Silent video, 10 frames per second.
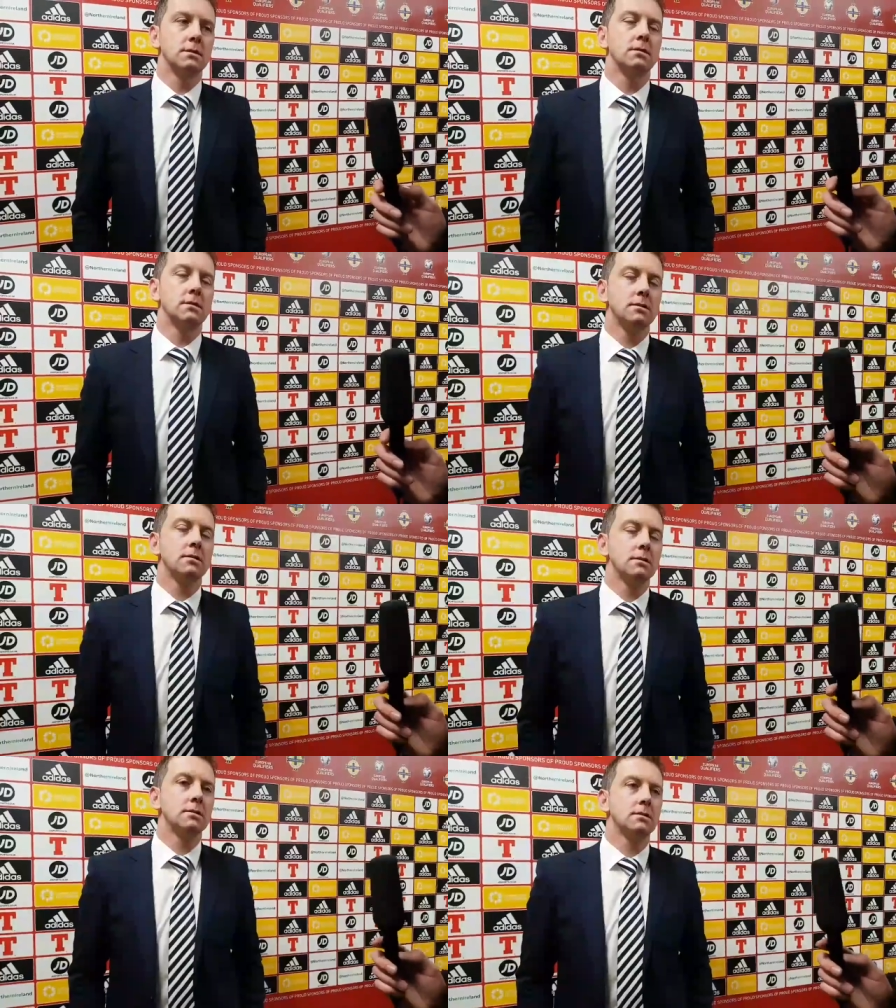Vin, new
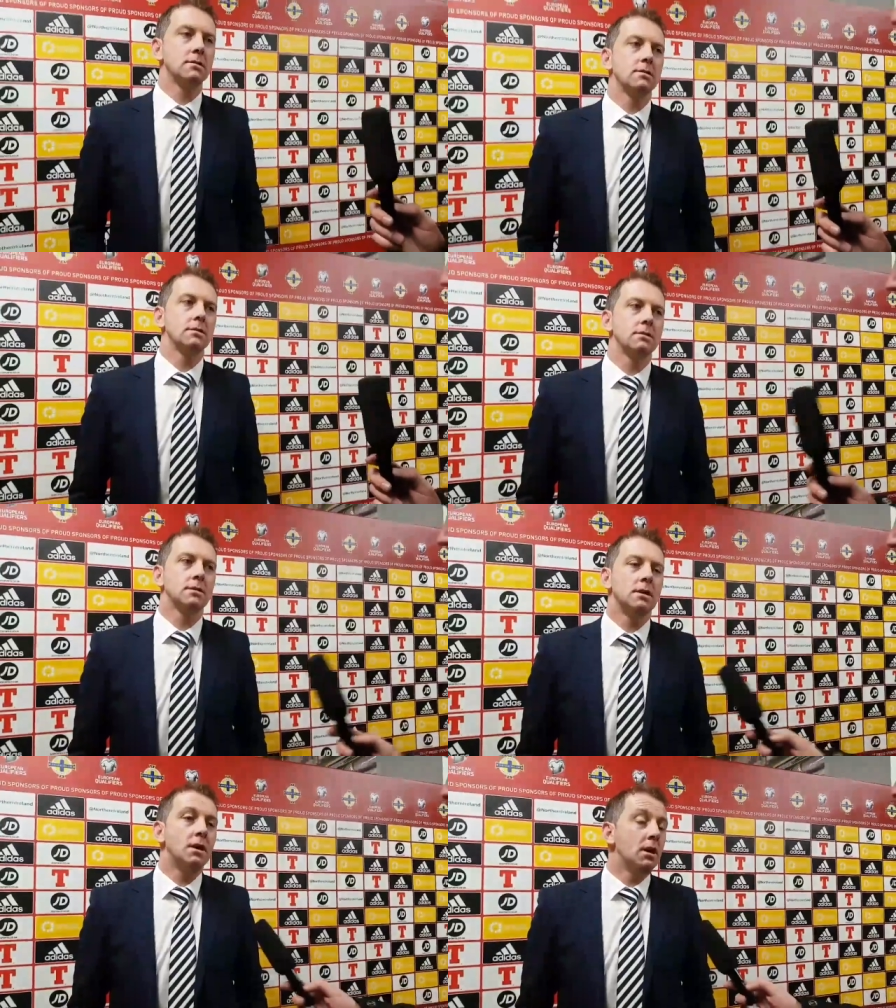stadium. Thoughts on the
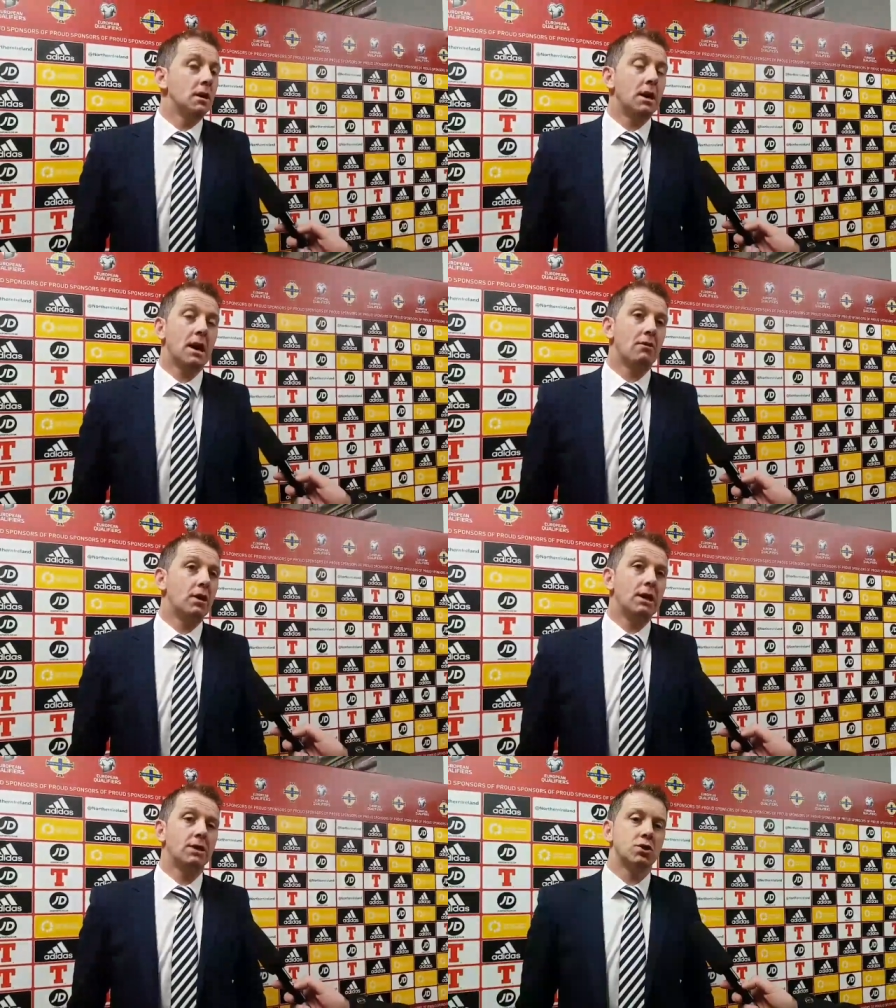game? Yeah, I
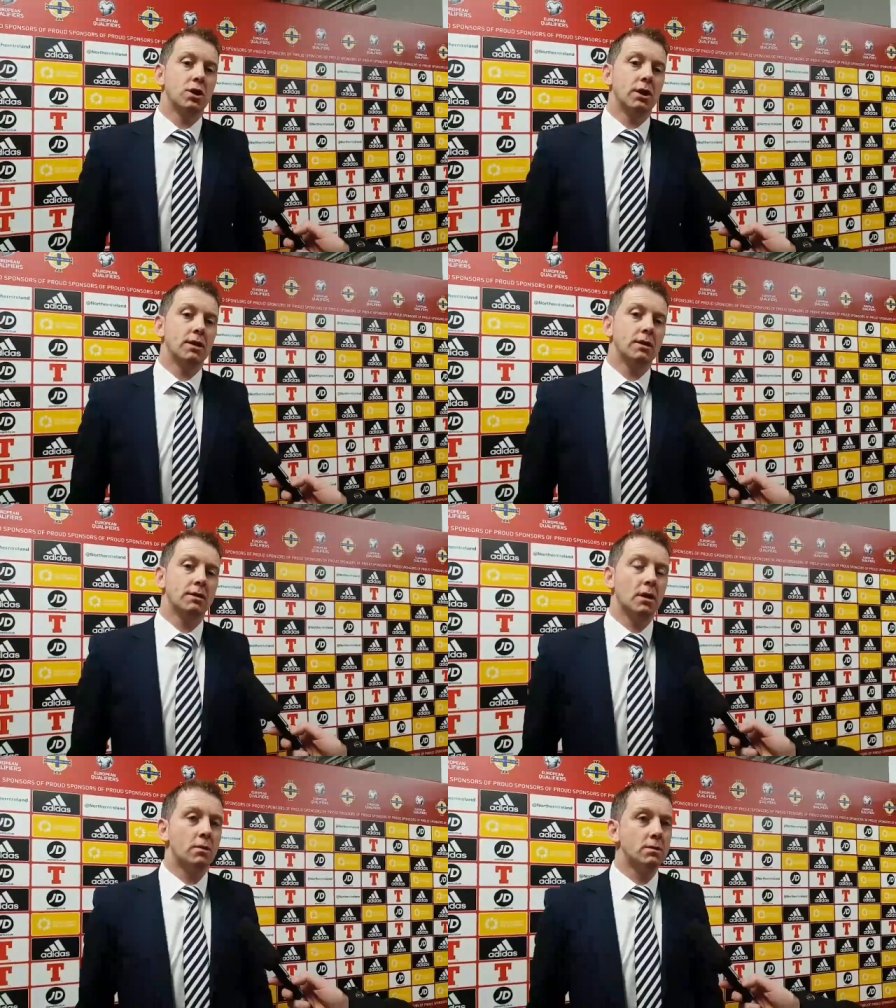really enjoyed it. I
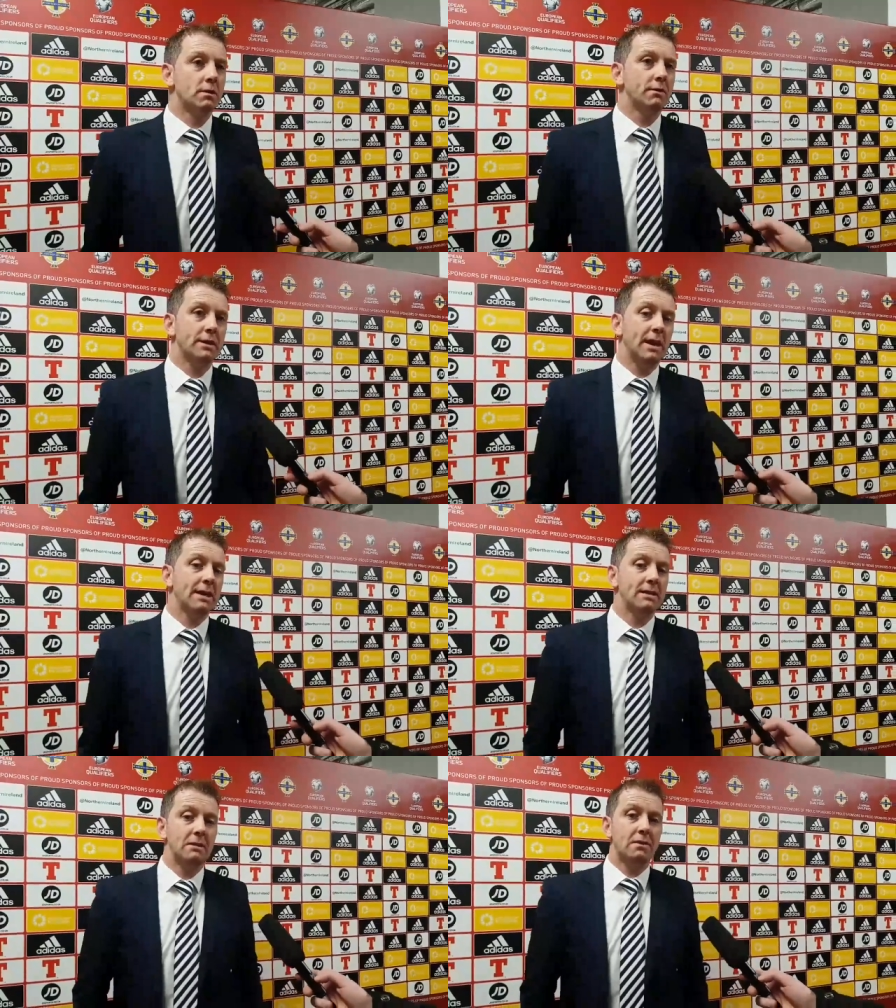thought it was a
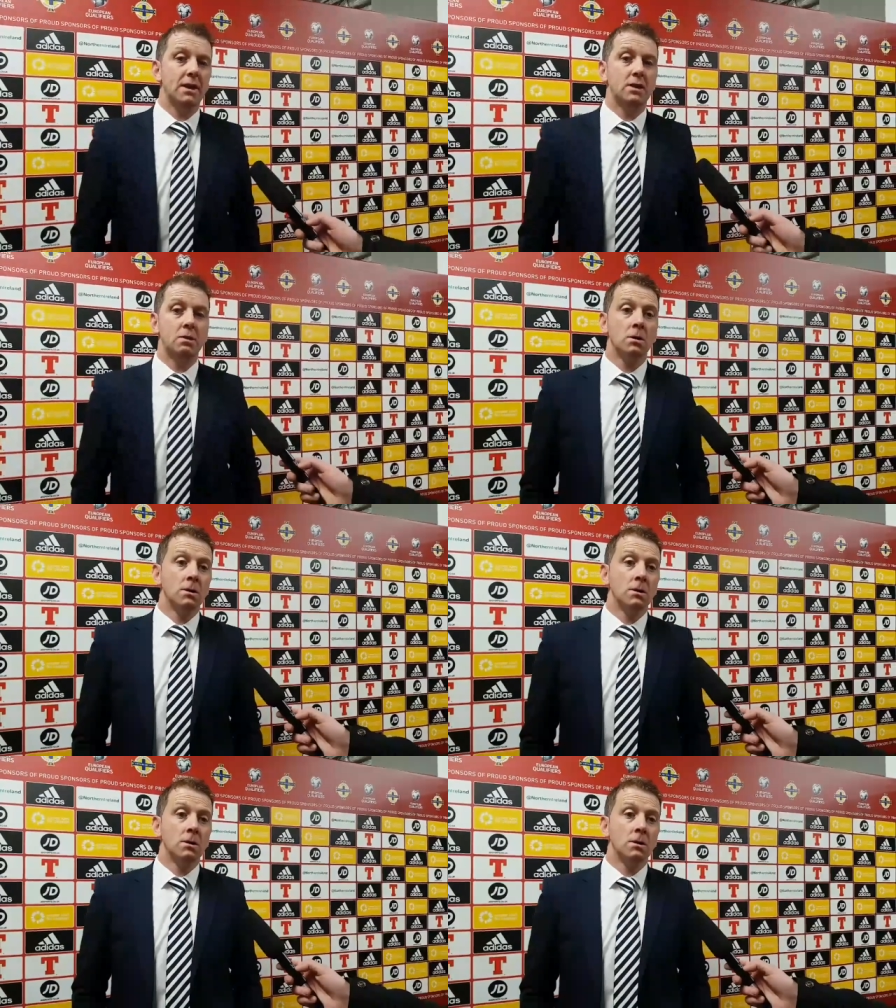fantastic venue.